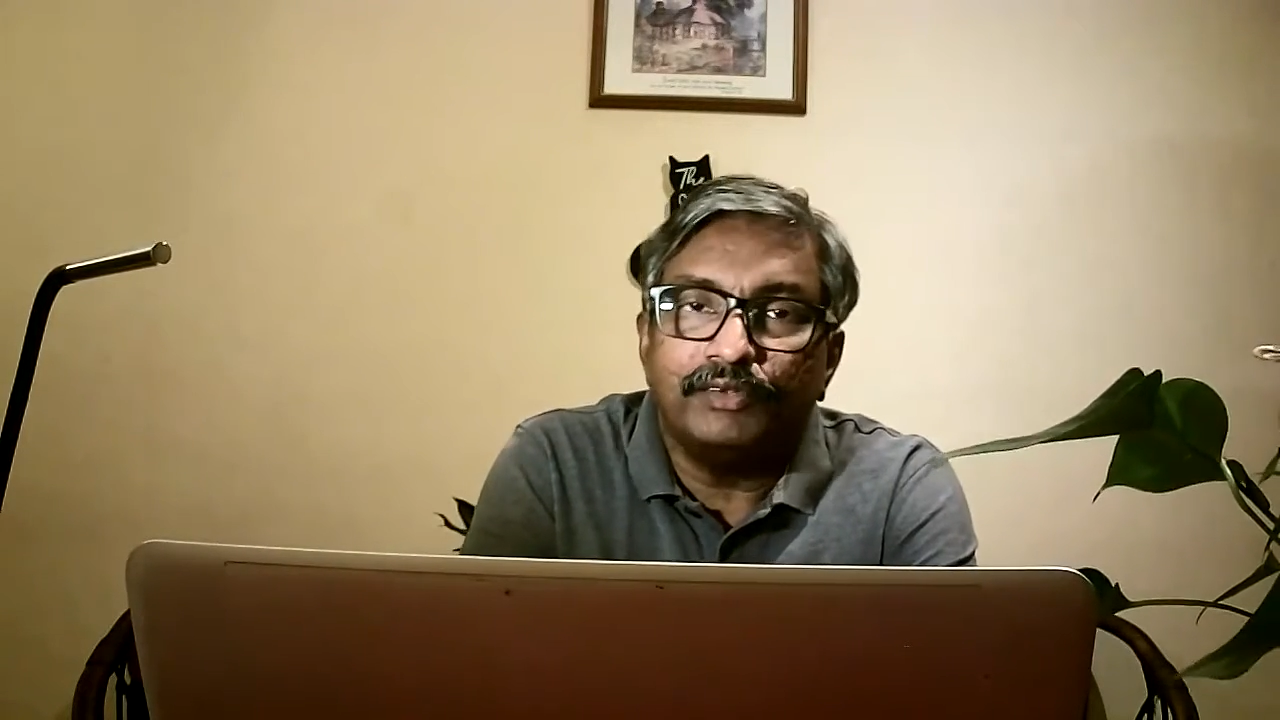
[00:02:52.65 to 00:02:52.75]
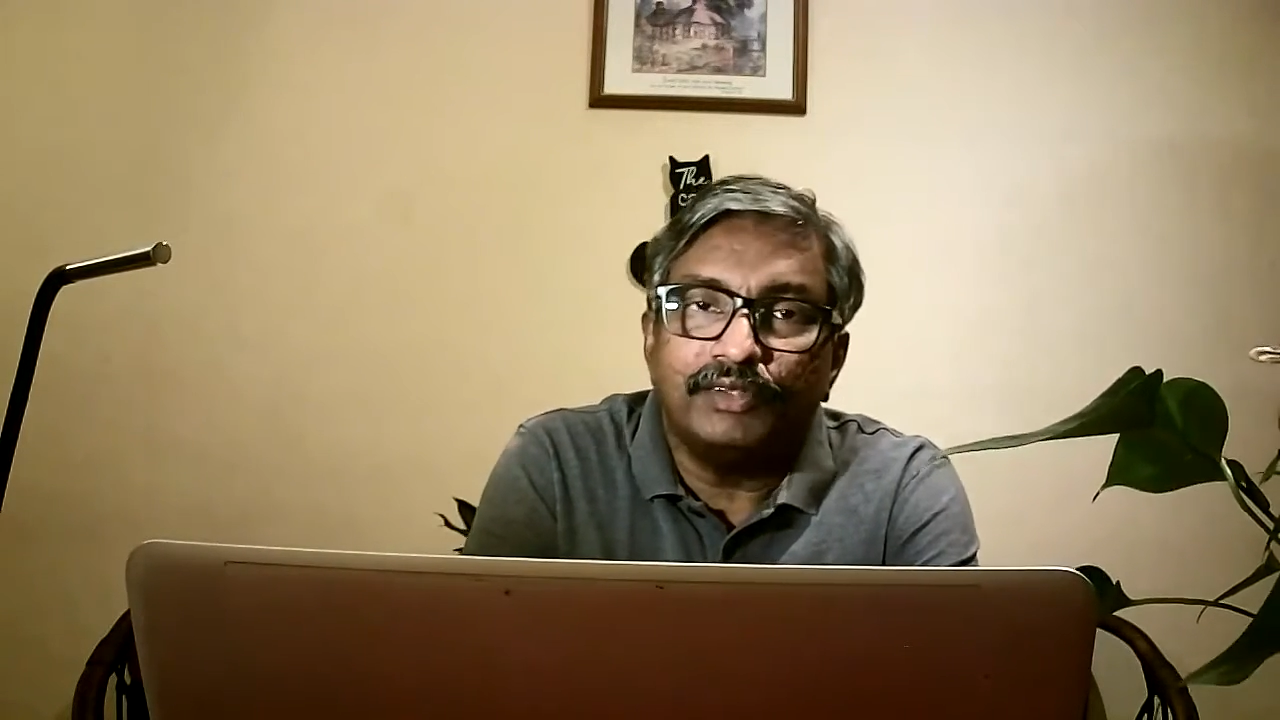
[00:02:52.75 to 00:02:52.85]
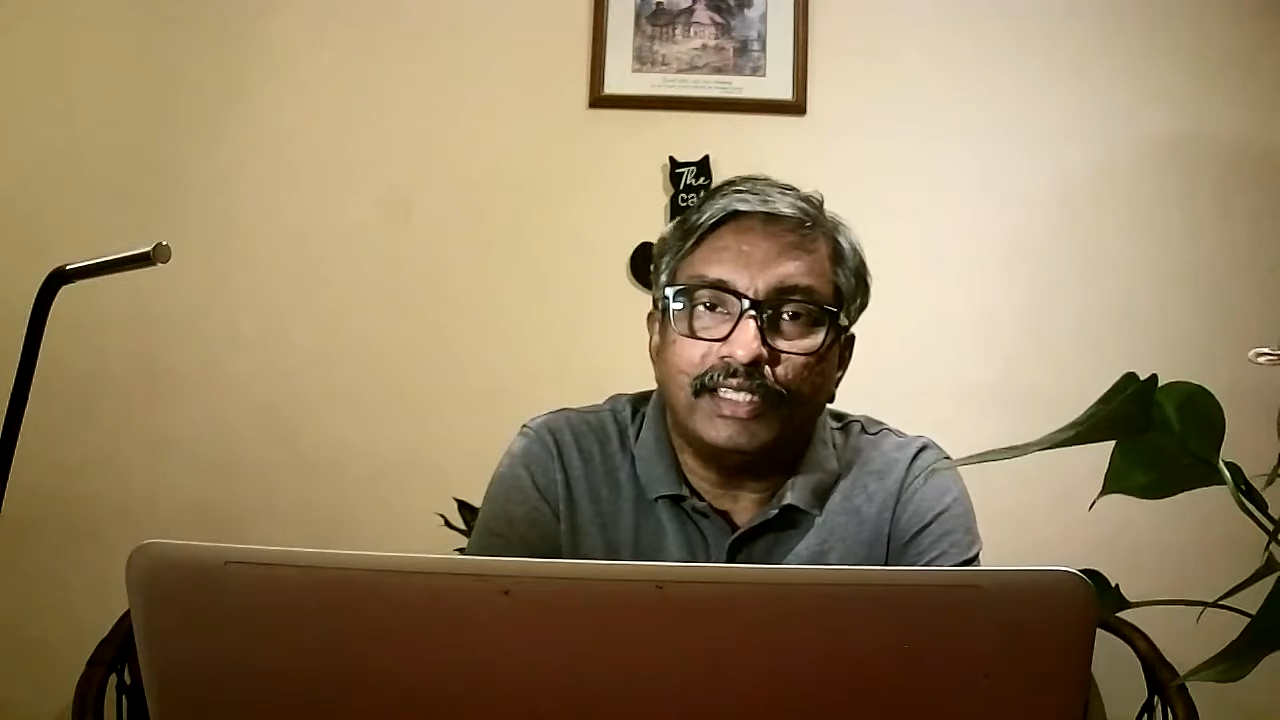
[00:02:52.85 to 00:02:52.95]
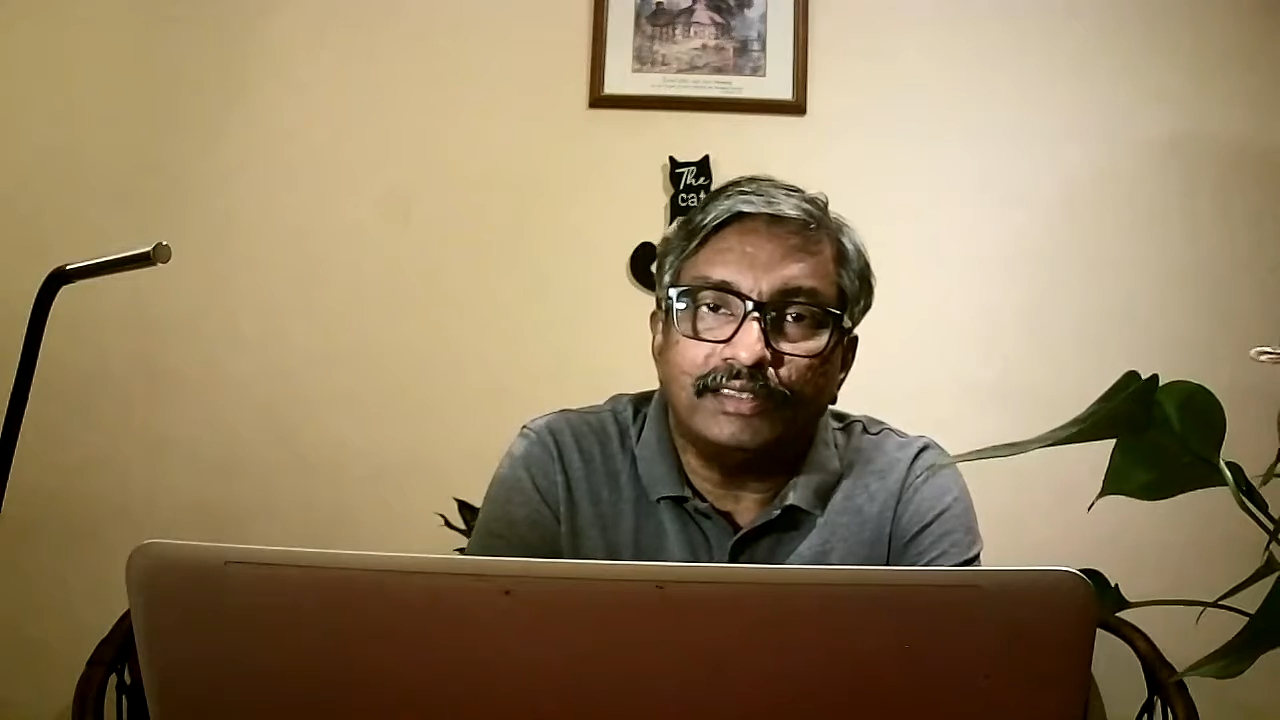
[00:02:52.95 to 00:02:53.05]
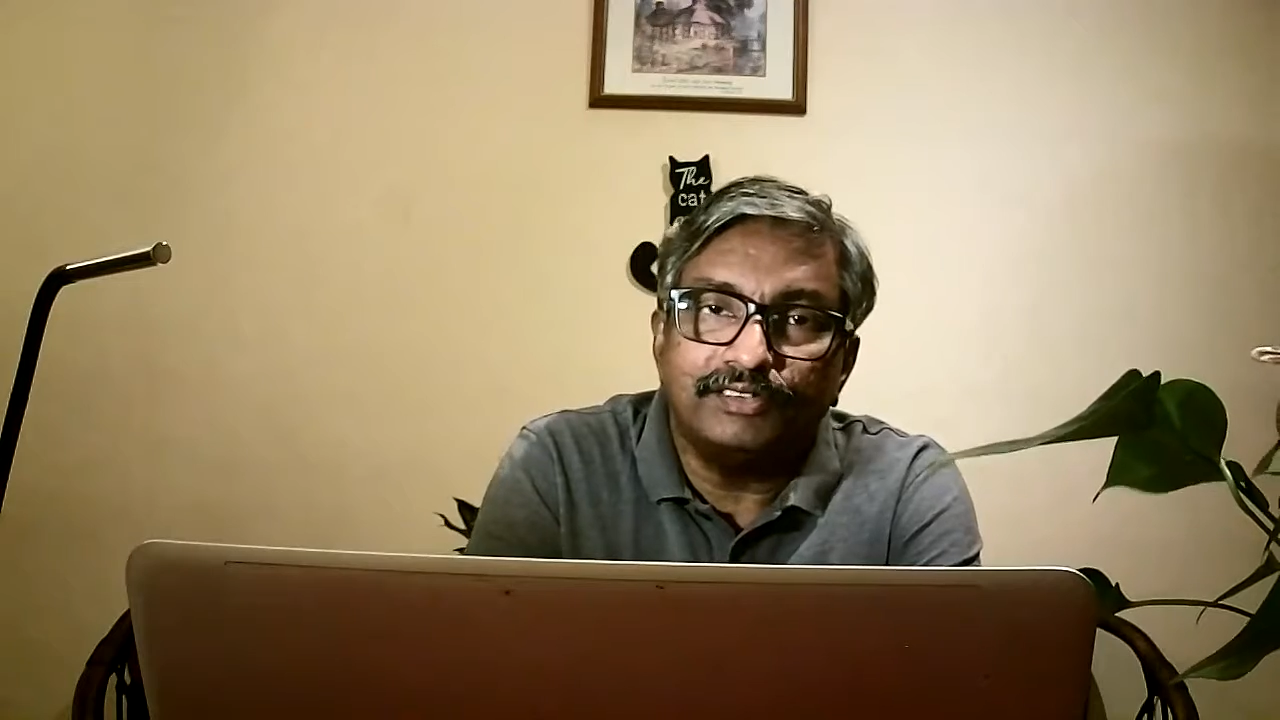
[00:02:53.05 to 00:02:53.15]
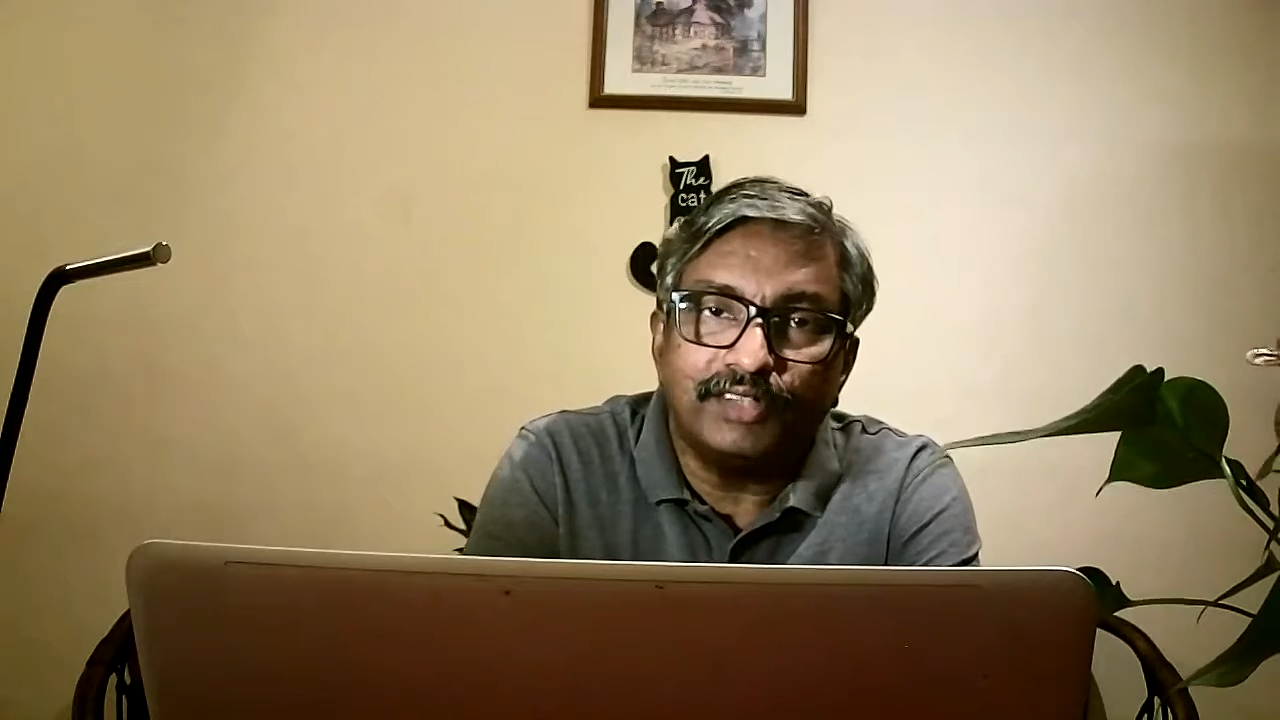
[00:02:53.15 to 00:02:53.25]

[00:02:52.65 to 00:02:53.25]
you take a